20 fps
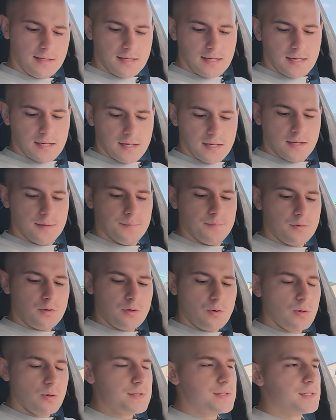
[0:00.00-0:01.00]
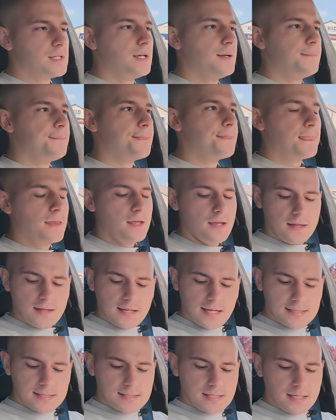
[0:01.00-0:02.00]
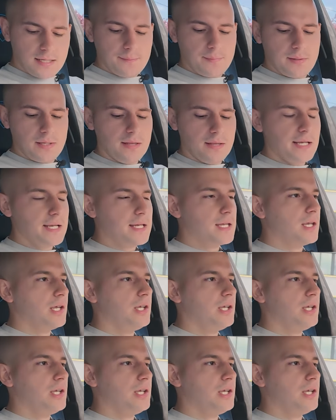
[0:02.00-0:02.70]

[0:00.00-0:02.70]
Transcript: Corsa, that's going to be like